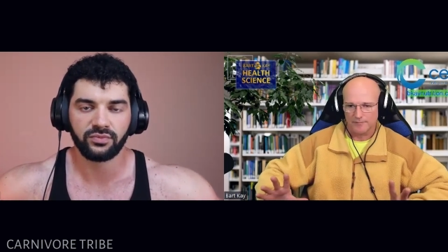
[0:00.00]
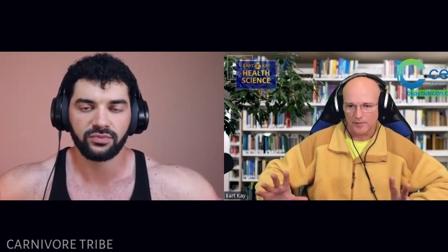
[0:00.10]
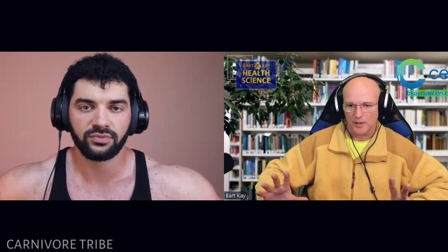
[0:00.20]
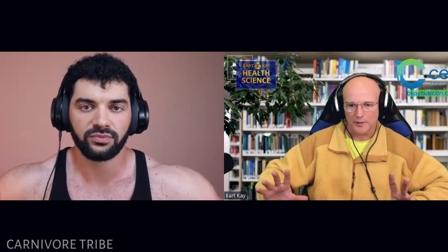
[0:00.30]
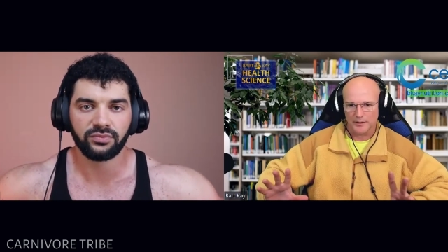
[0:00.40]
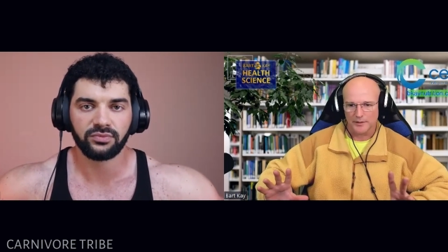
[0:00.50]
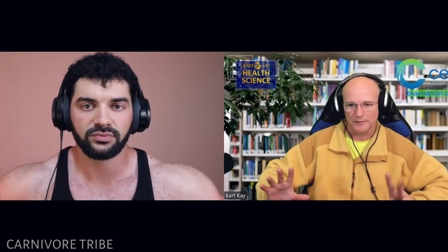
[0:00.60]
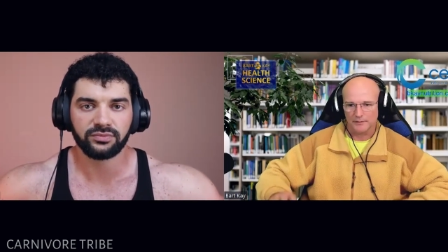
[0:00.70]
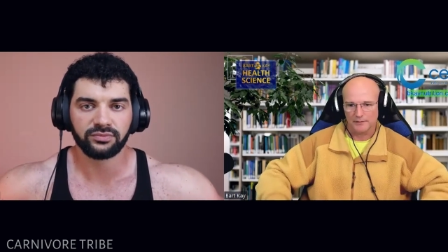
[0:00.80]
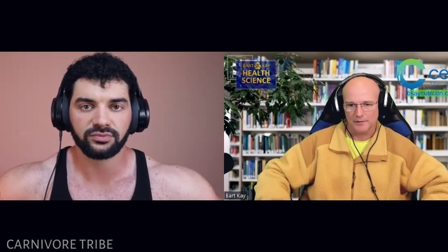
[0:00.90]

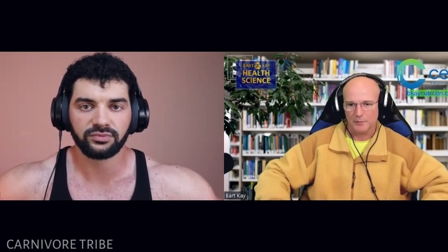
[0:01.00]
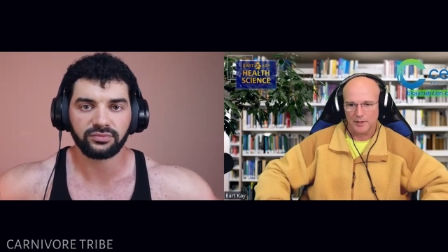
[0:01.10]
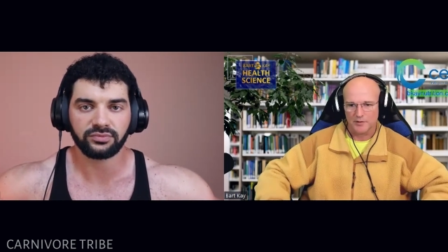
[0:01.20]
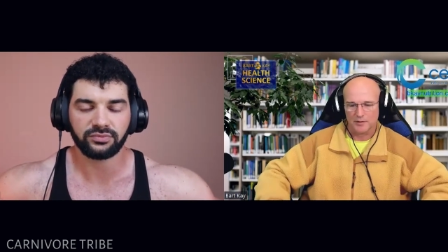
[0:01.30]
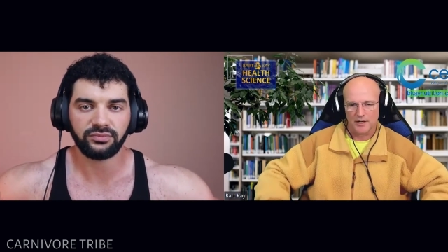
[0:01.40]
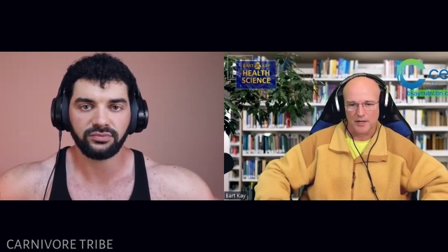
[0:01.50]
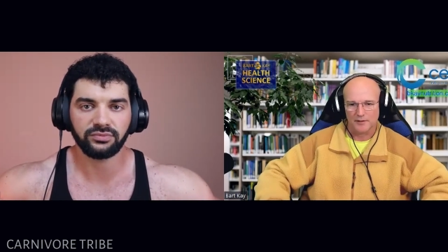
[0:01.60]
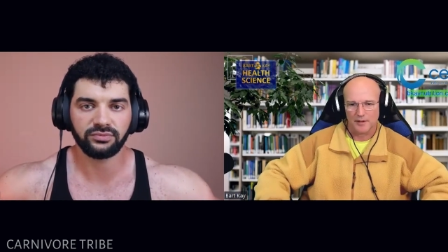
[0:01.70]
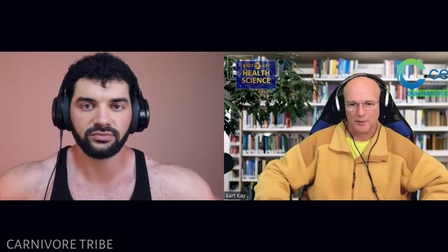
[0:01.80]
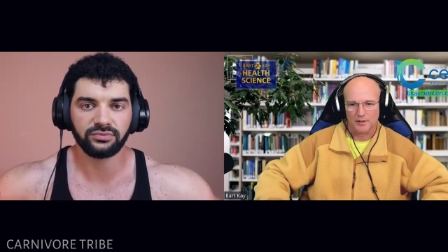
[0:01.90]
Speaker 1: following the best diet that
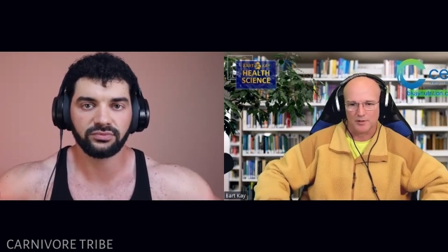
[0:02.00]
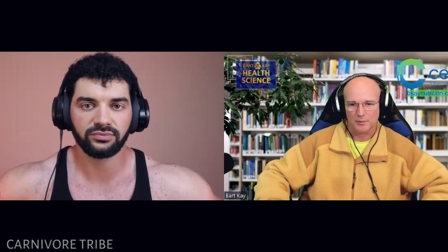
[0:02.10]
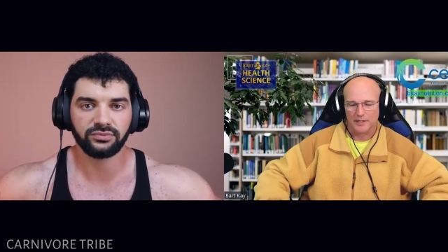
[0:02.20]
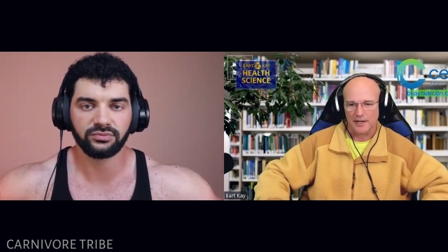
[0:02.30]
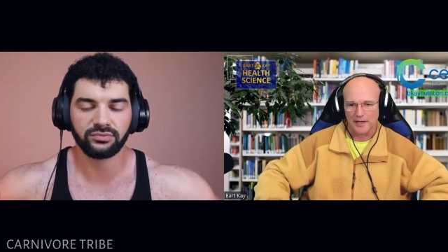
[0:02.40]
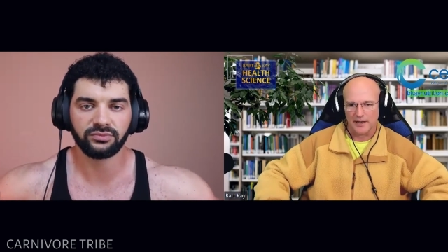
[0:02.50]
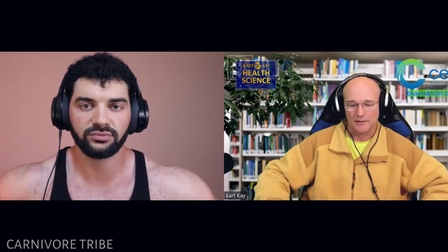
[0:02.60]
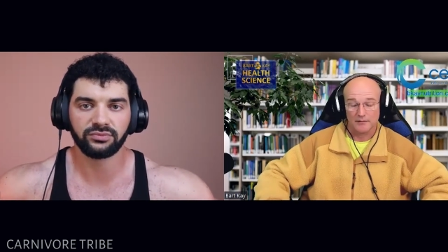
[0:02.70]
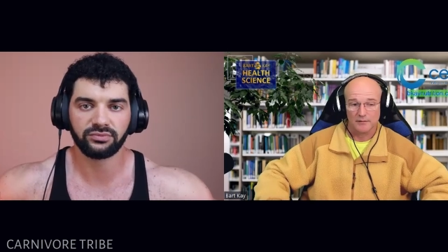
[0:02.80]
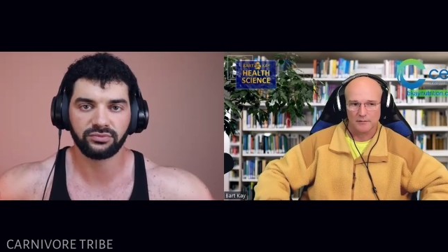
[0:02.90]
they possibly can
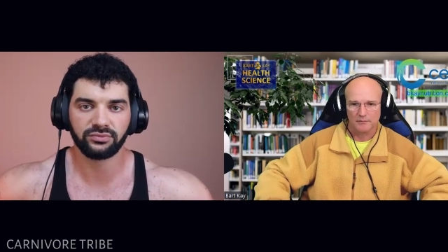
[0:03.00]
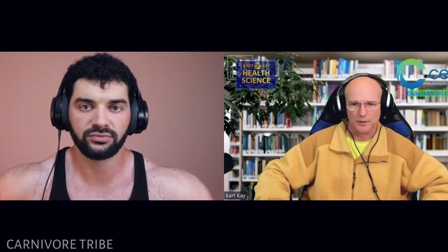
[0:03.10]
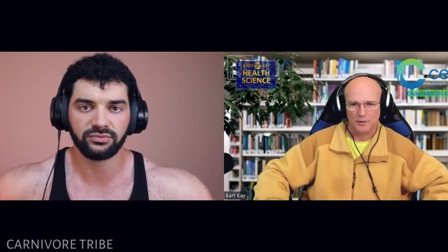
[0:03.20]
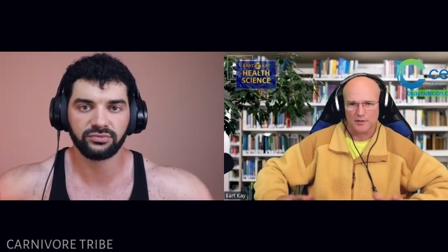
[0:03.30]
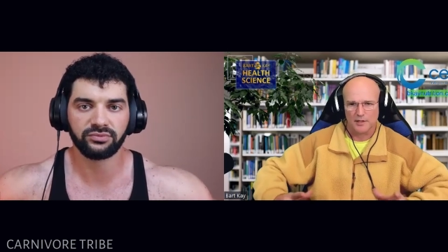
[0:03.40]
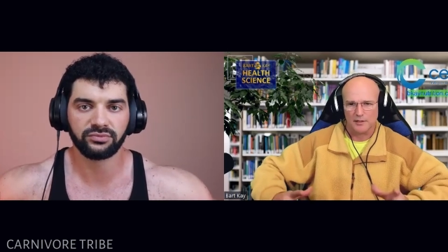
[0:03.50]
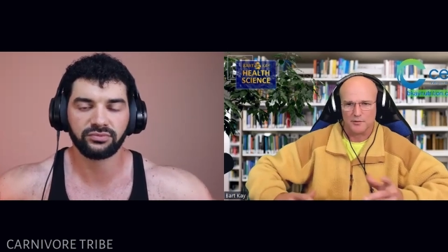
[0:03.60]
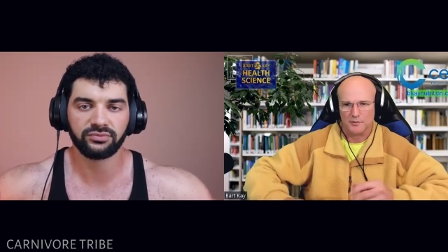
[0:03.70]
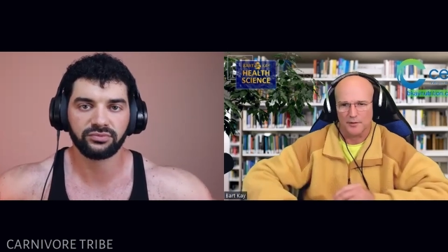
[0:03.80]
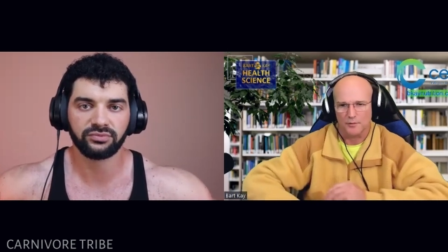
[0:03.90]
because they
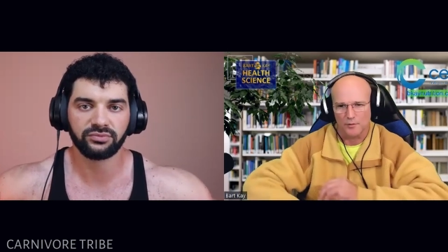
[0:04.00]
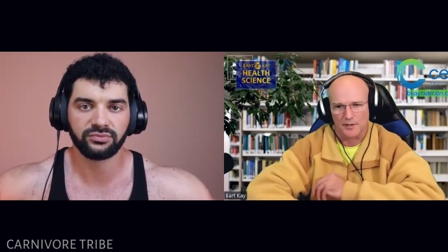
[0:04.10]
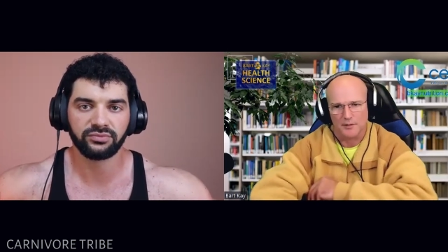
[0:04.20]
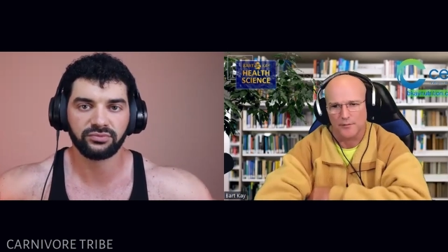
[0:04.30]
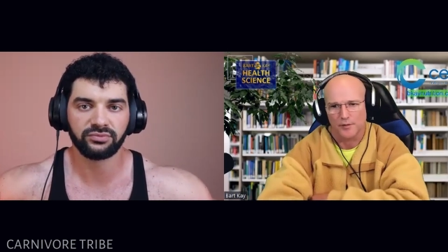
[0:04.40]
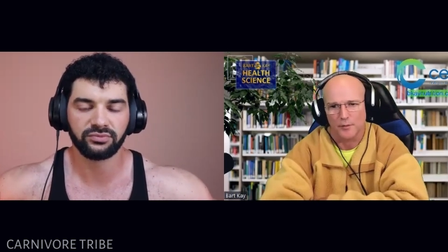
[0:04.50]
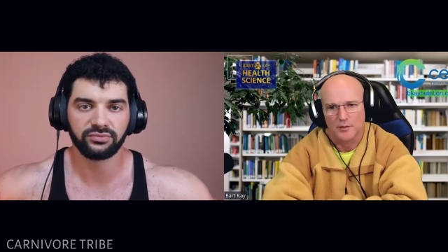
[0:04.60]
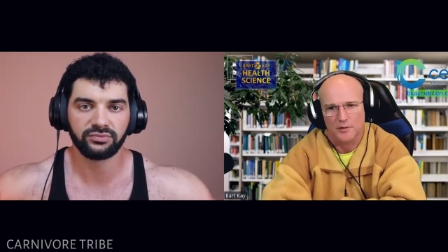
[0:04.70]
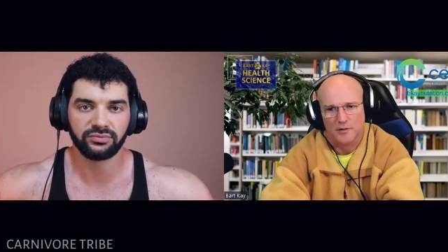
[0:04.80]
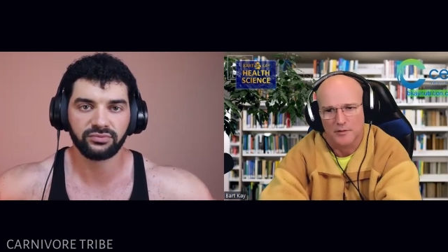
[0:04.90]
listen to the right
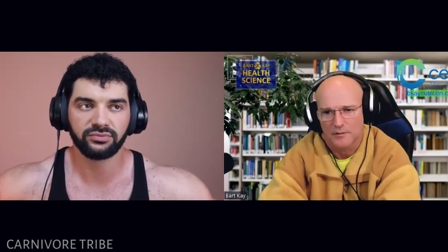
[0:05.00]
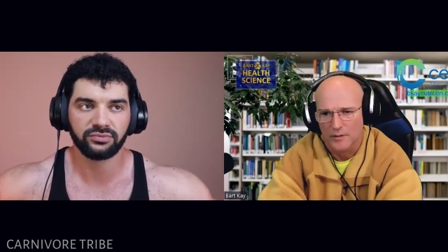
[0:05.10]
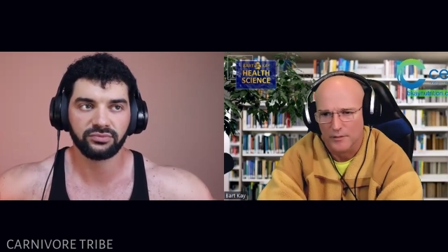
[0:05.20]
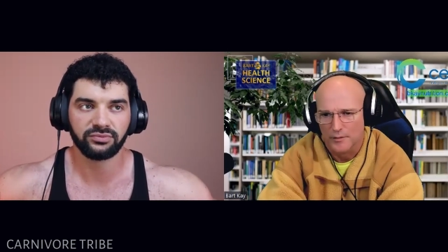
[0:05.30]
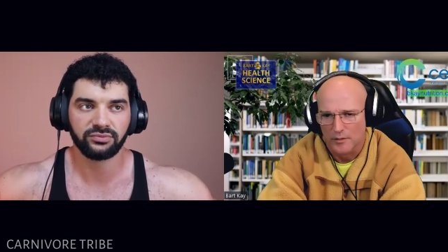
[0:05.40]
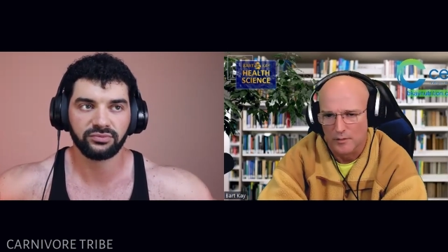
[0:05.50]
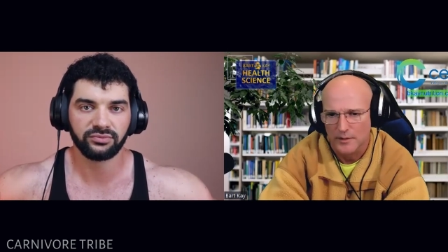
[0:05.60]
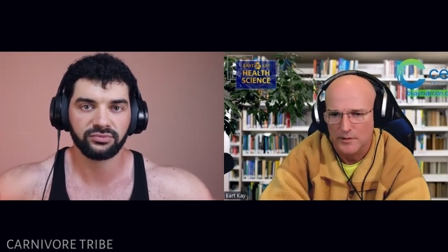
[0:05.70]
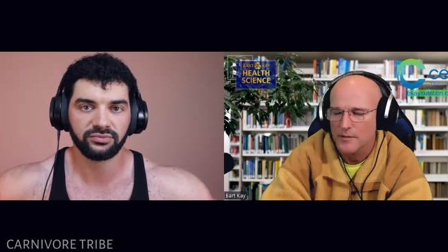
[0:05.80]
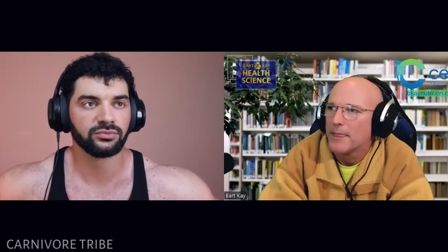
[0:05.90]
influences and not the wrong
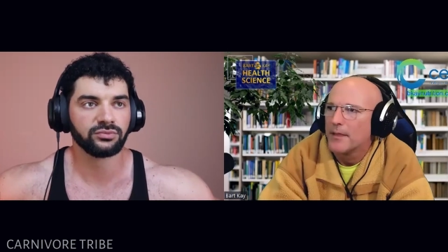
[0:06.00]
ones.